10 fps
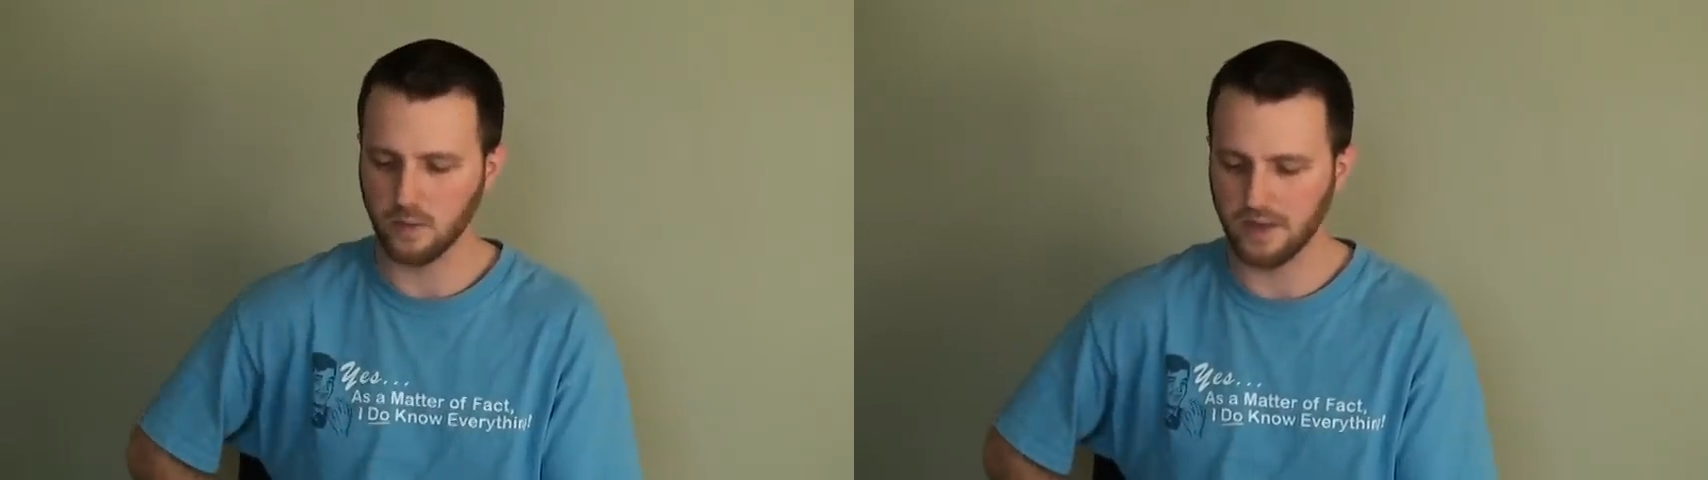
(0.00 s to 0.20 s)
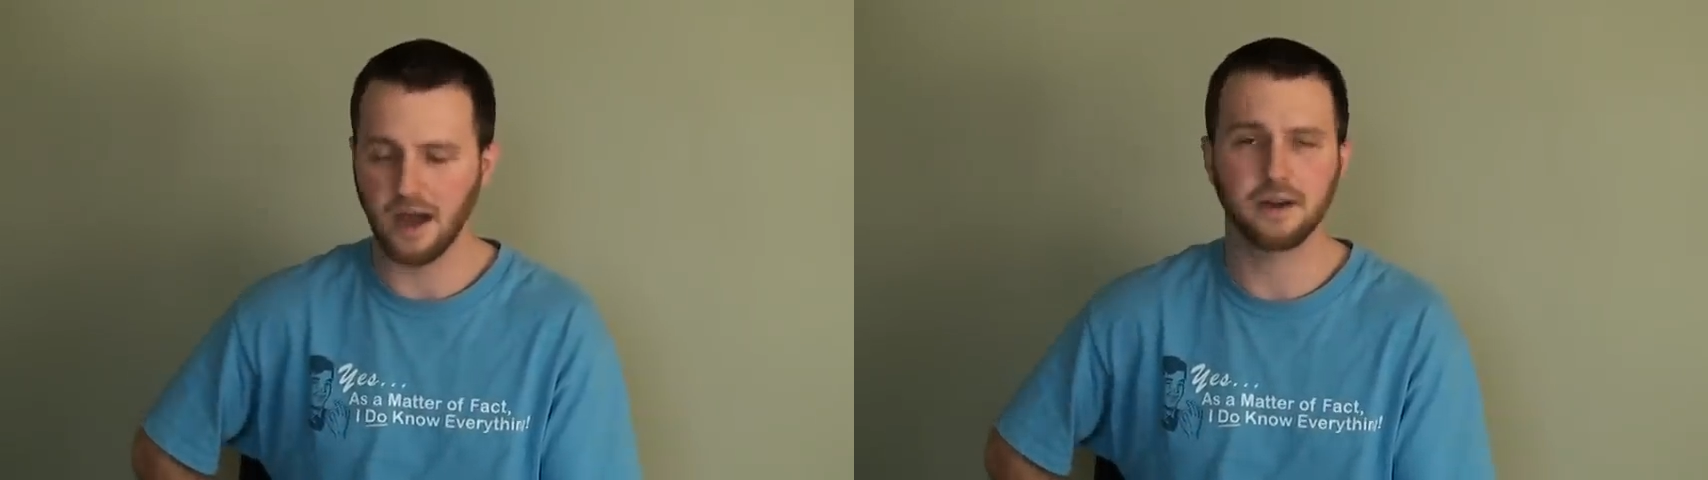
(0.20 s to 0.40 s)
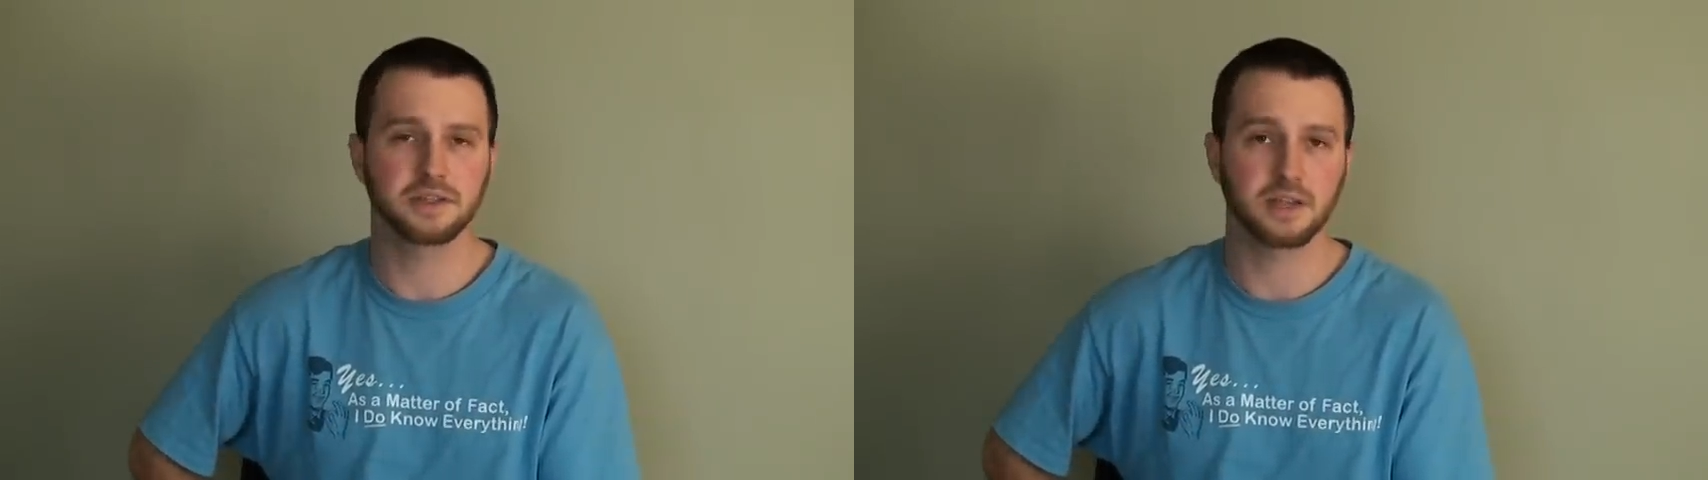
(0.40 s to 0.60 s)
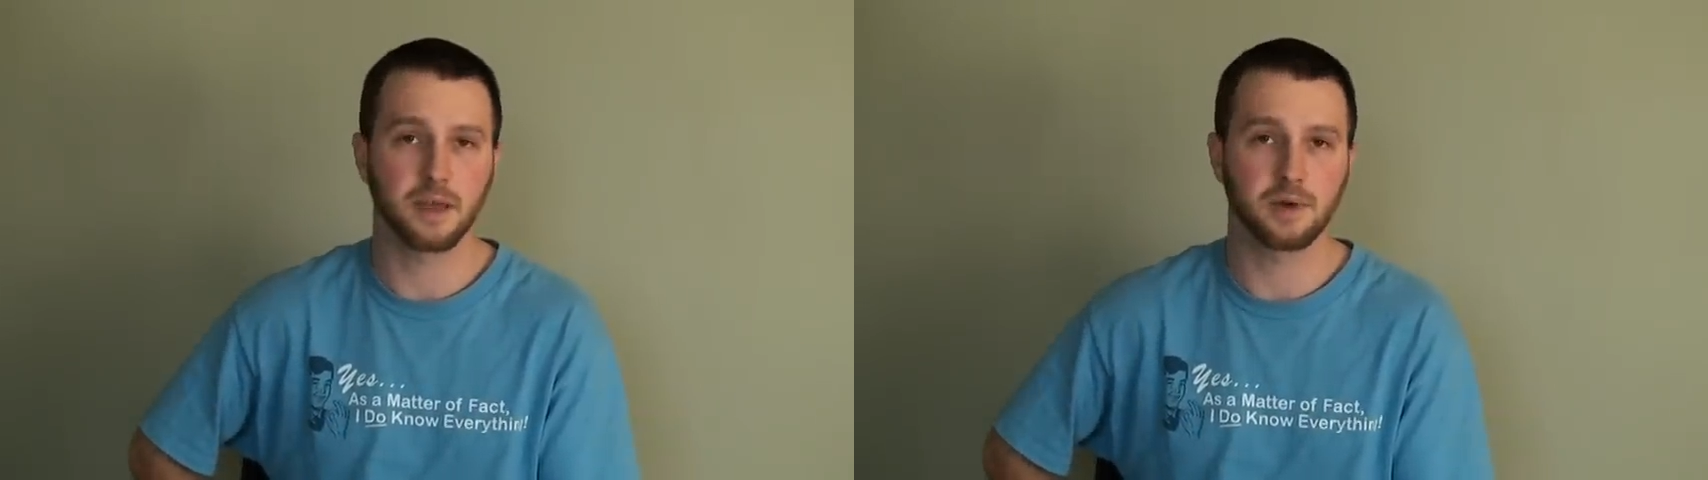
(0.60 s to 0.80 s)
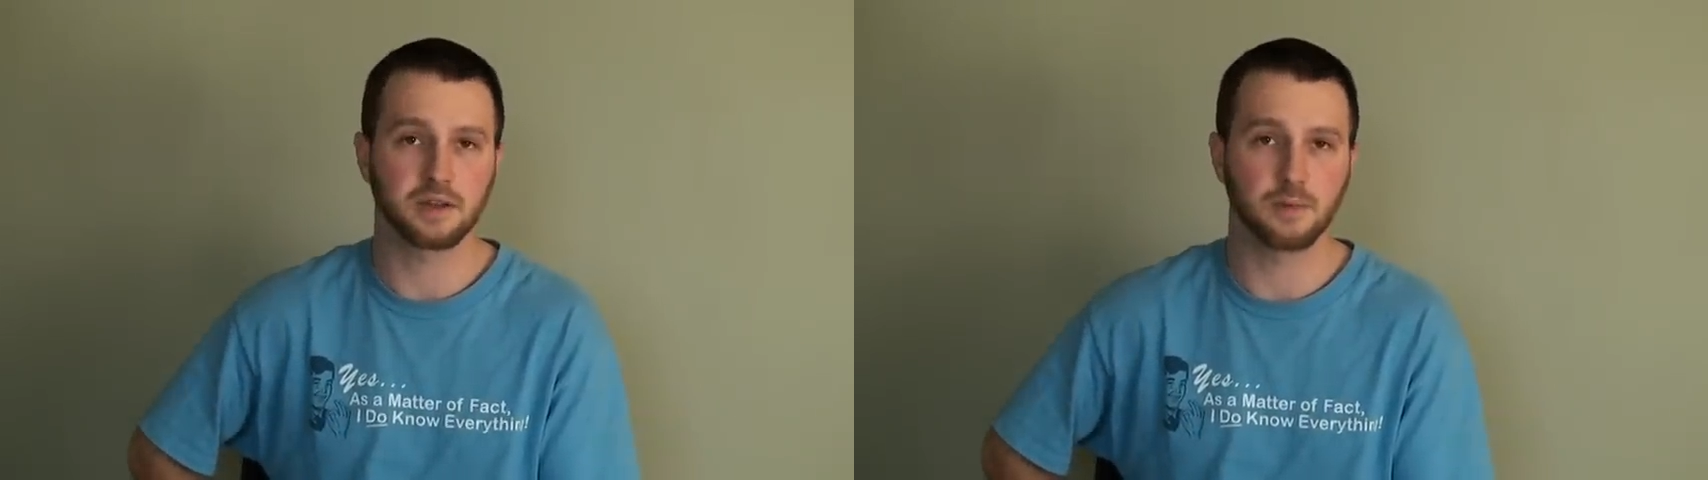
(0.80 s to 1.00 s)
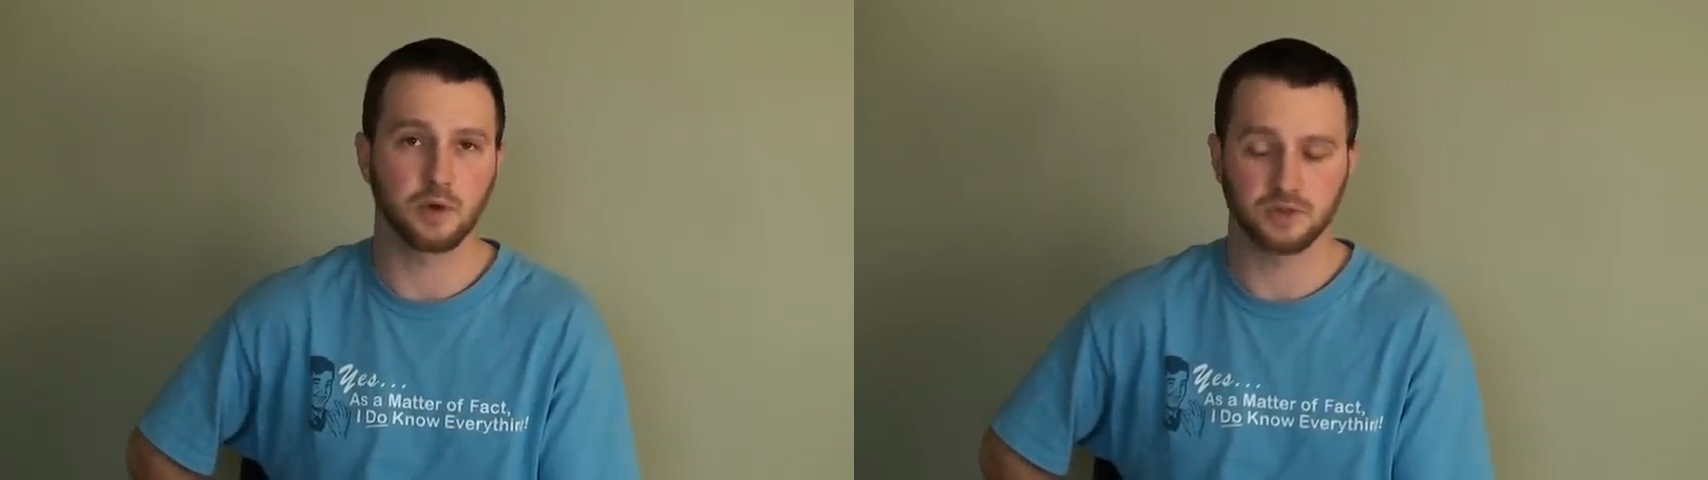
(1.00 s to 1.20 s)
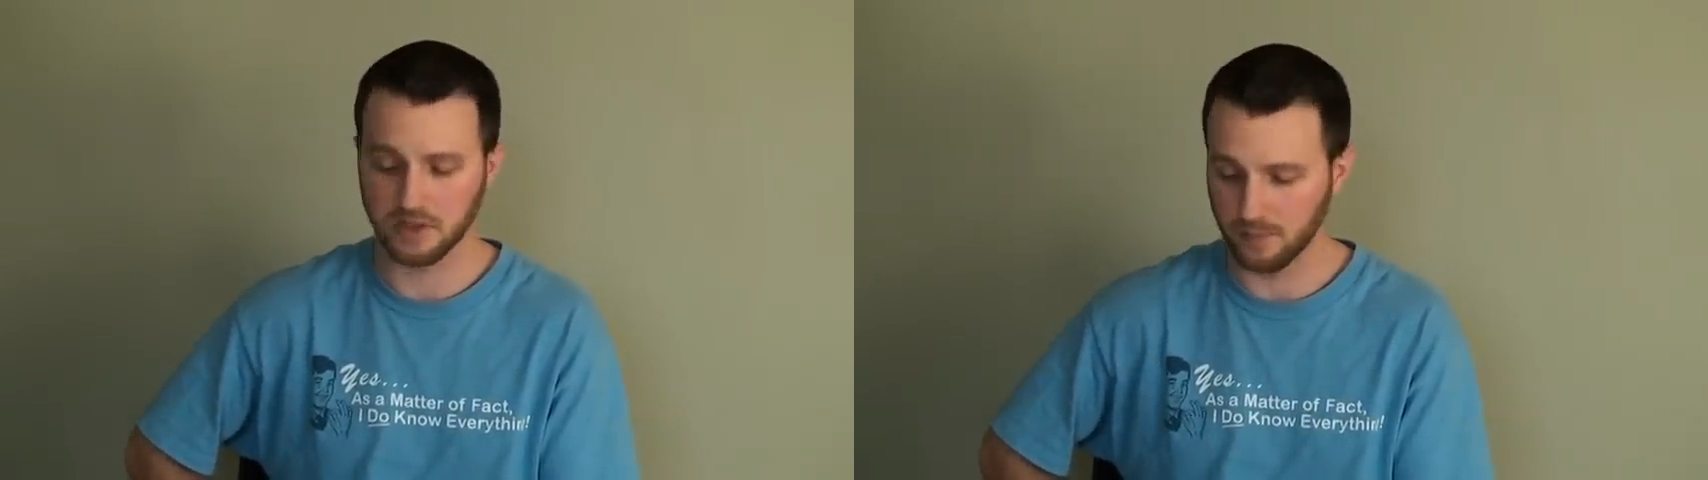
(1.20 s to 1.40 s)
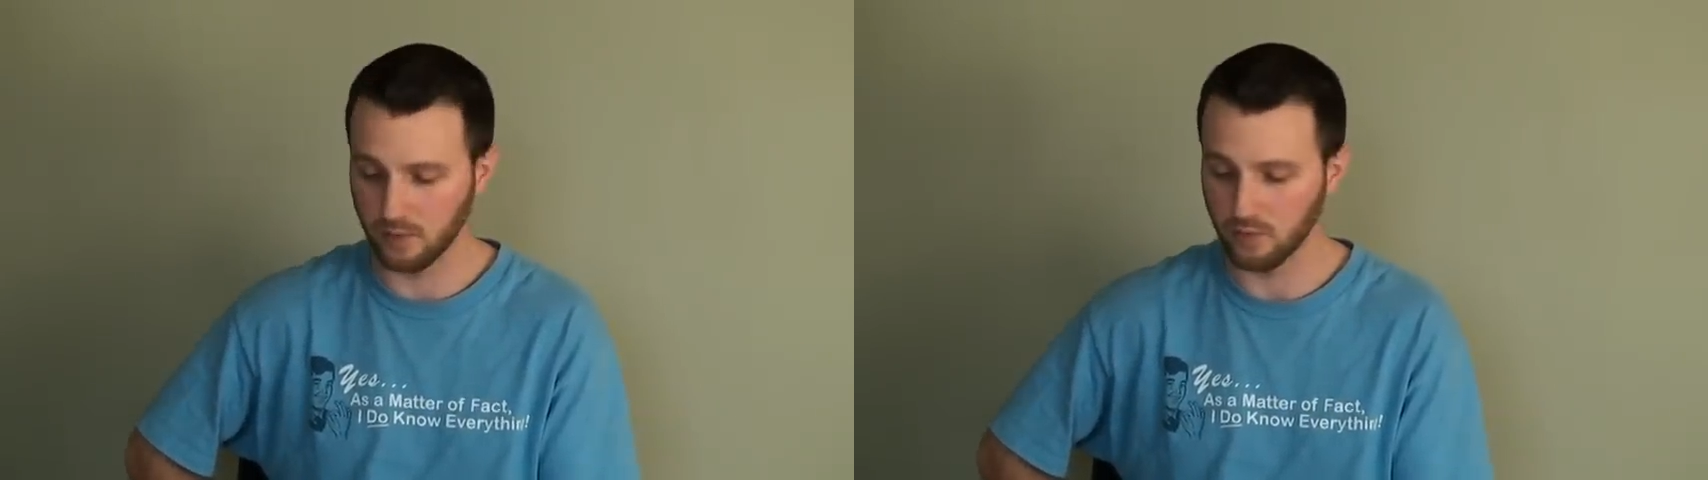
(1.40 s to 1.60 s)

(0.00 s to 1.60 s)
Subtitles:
without examining the most simple